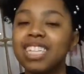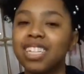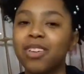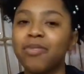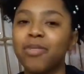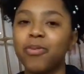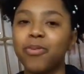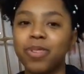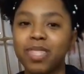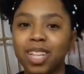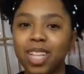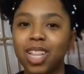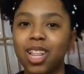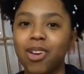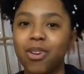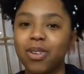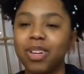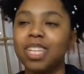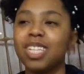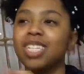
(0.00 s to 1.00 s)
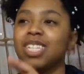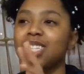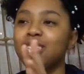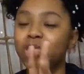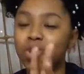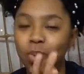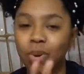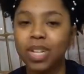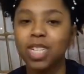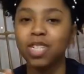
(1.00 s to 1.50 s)
Thanksgiving with the
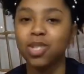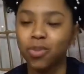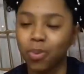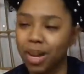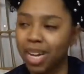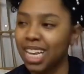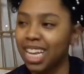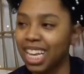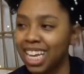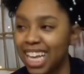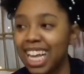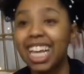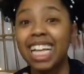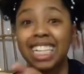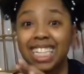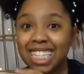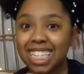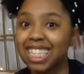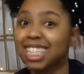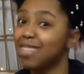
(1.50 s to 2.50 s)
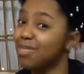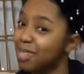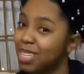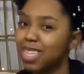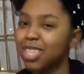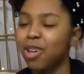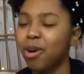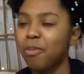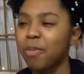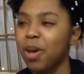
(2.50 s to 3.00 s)
Logans 2020 is,
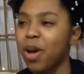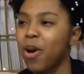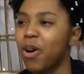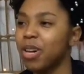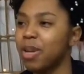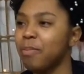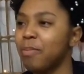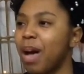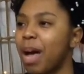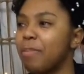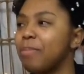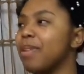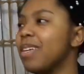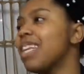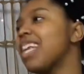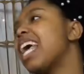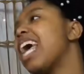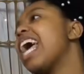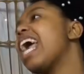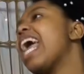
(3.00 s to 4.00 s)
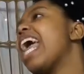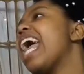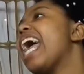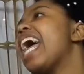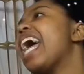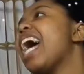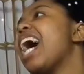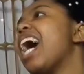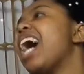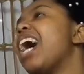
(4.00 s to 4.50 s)
gonna be on and popping.
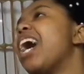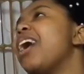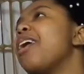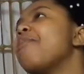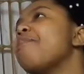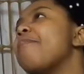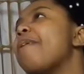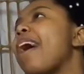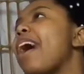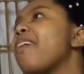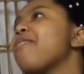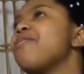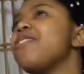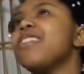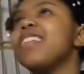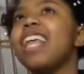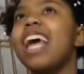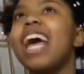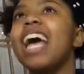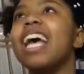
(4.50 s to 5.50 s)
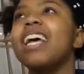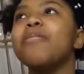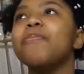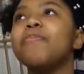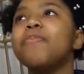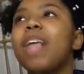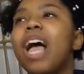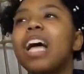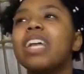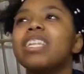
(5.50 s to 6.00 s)
Um, after
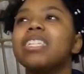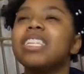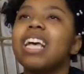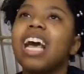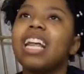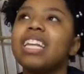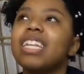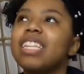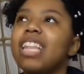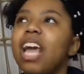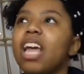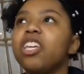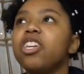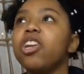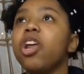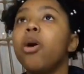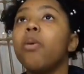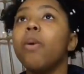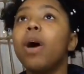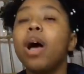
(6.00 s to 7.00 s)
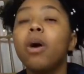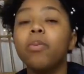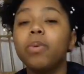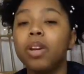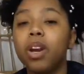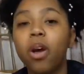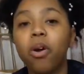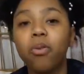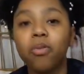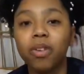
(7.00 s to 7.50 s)
that, I decided that you know what,
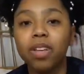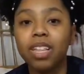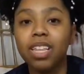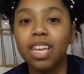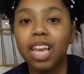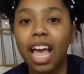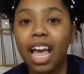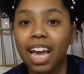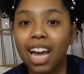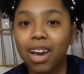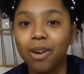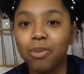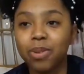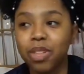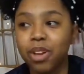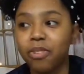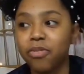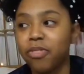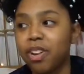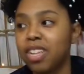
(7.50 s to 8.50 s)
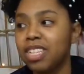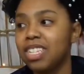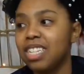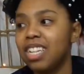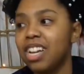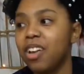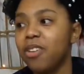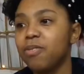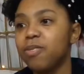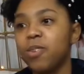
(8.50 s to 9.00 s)
we don't really hang out with our friends
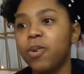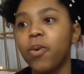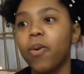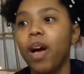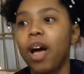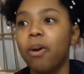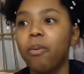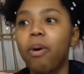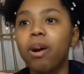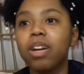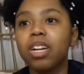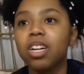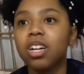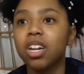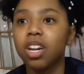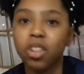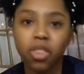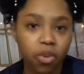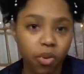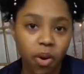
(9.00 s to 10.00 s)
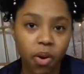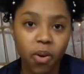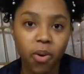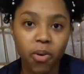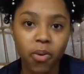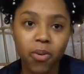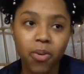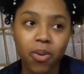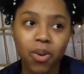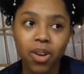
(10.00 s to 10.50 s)
enough, so I wanted to
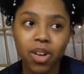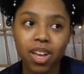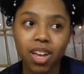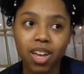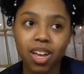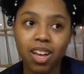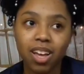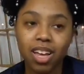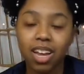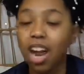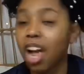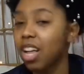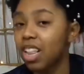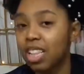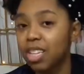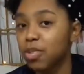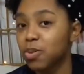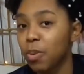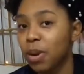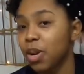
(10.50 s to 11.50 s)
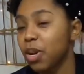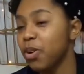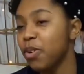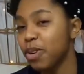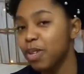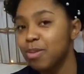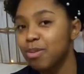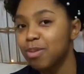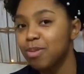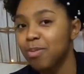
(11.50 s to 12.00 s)
throw an ugly sweater
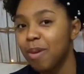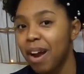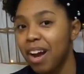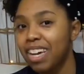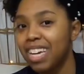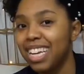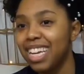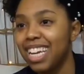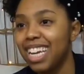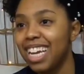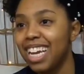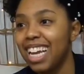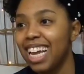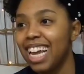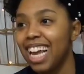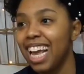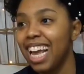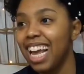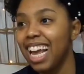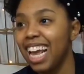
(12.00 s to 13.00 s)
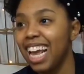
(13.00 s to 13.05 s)
Christmas party.